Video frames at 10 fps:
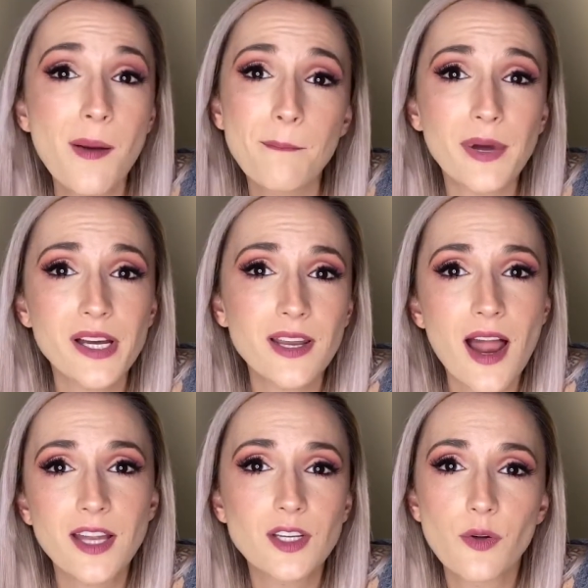
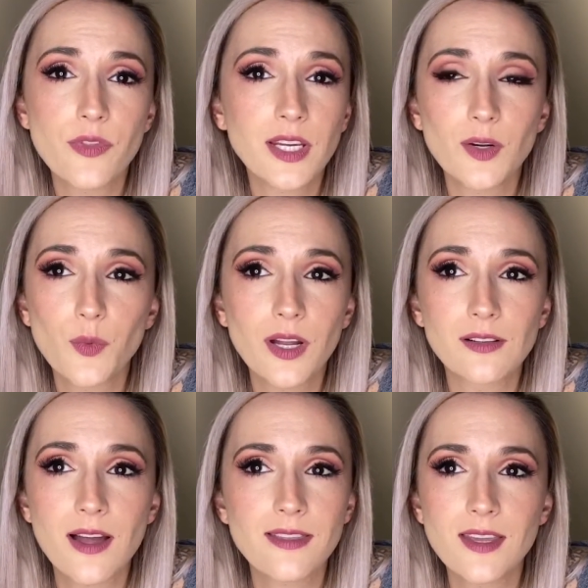But I don't think it
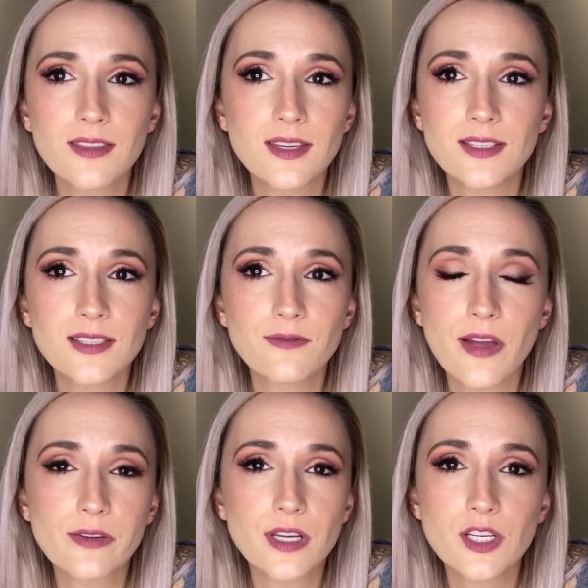will. I think this
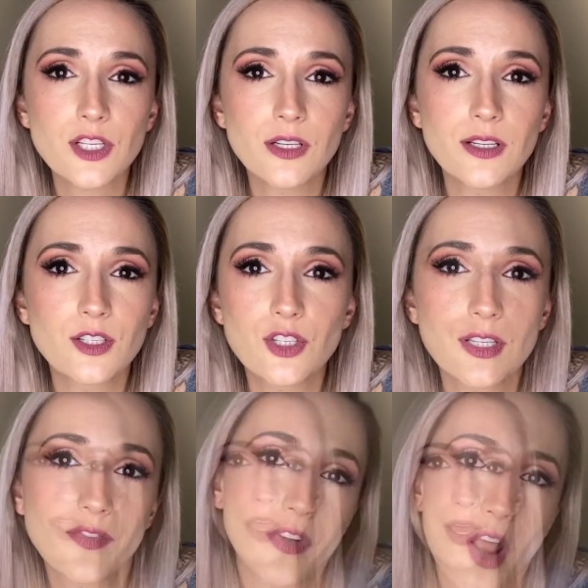foundation is
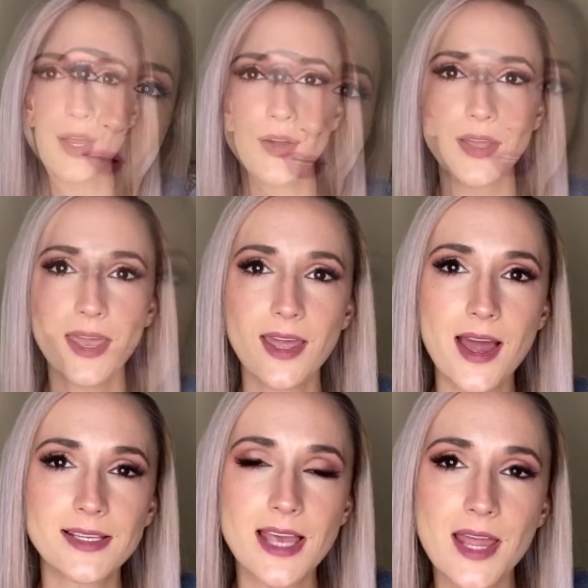just phenomenal. Okay,
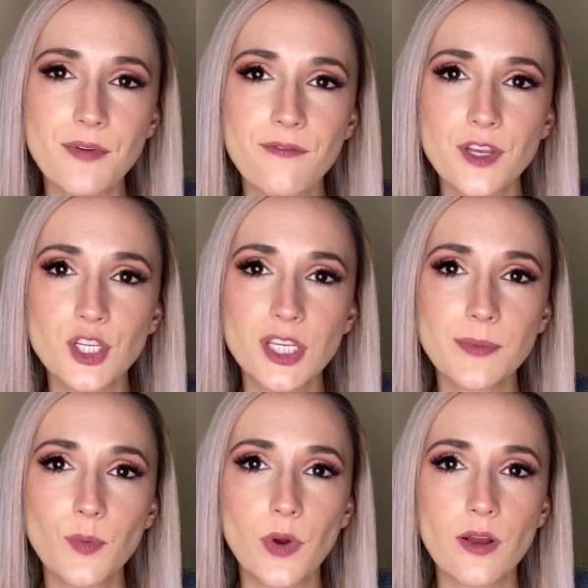guys, I've
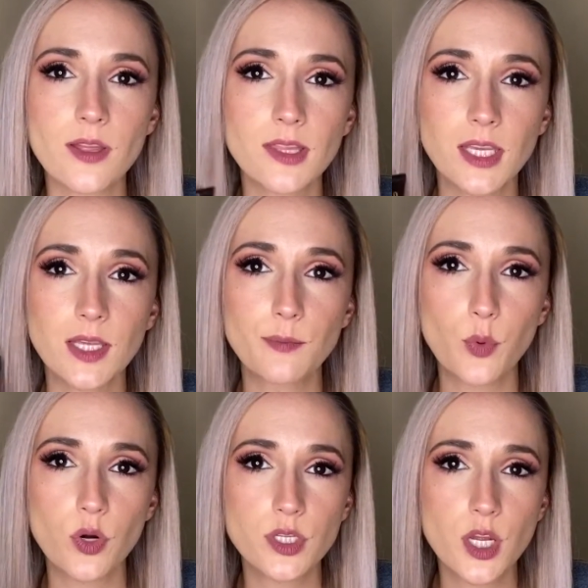officially been wearing the
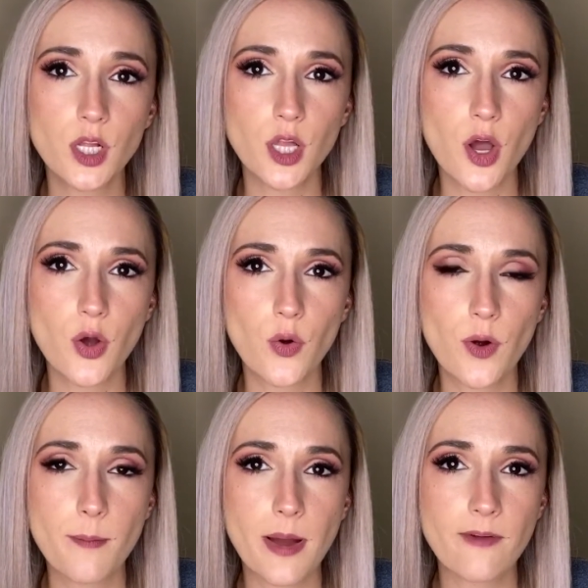Born to
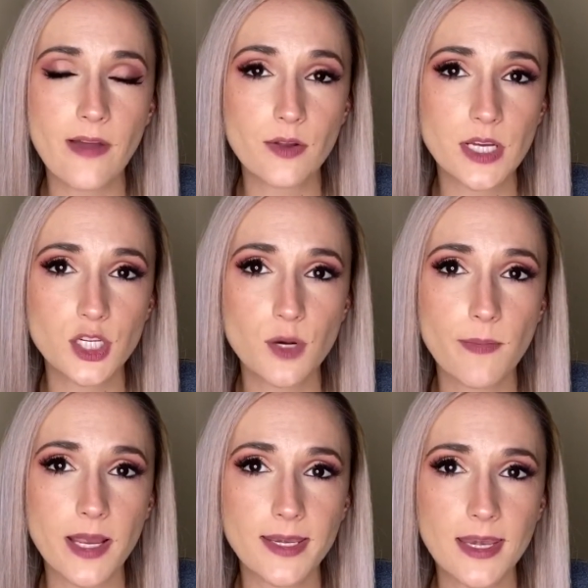Glow
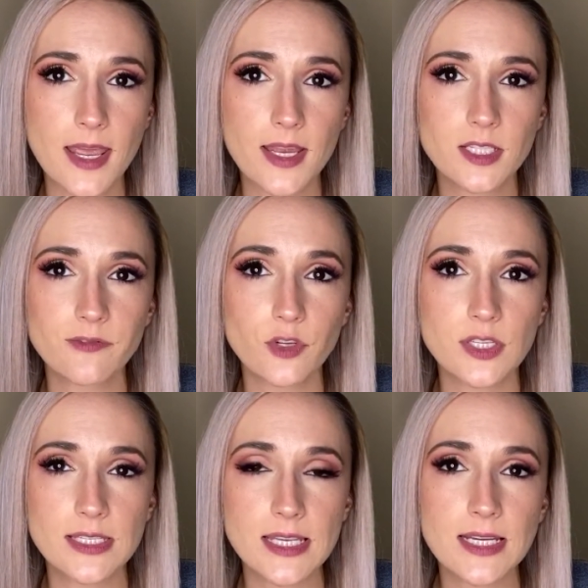foundation by NYX for
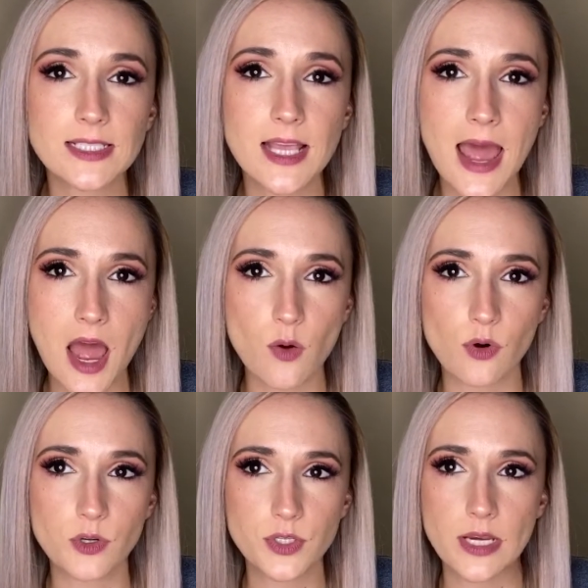6
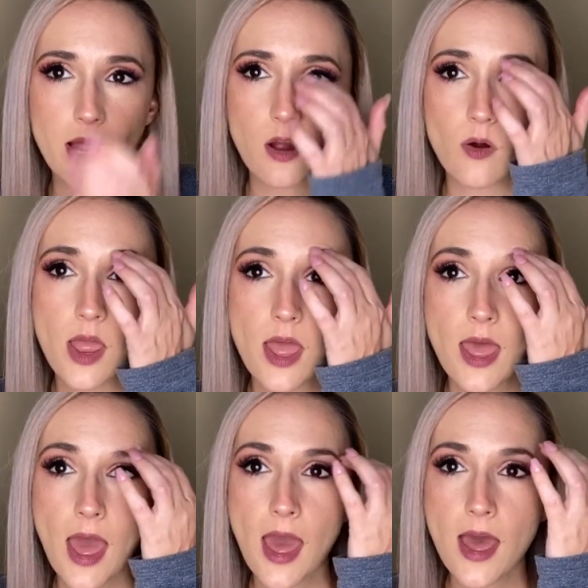hours now,
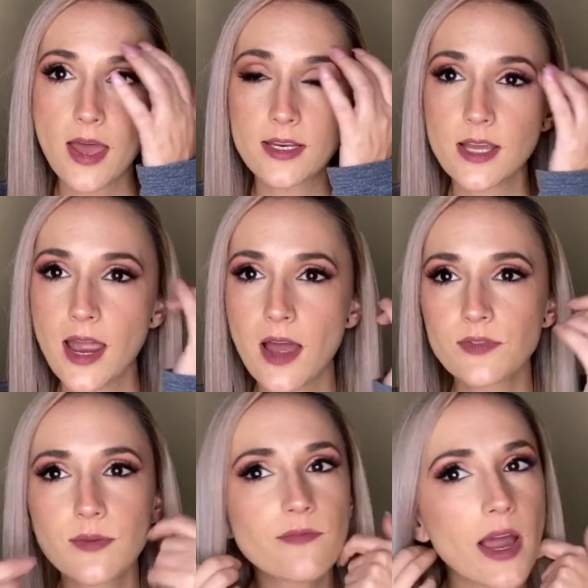and I
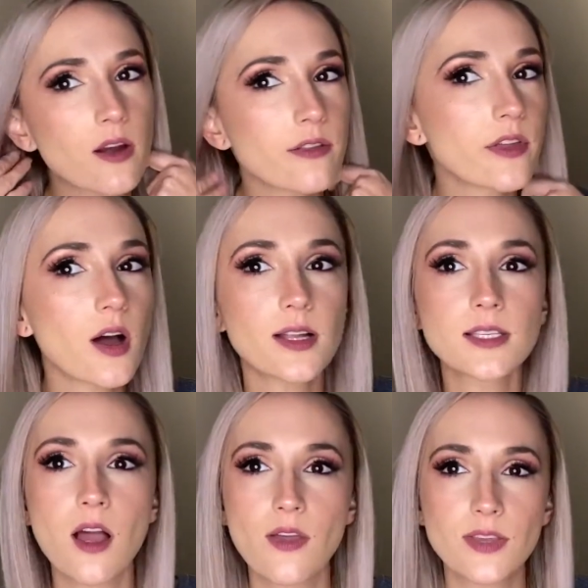have some final
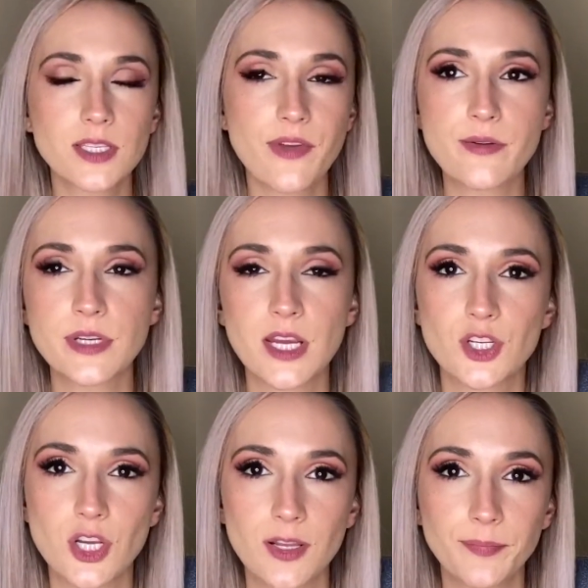thoughts on this
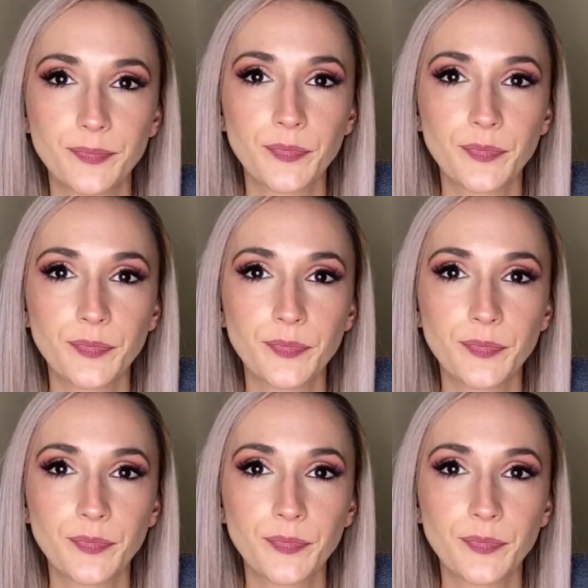foundation.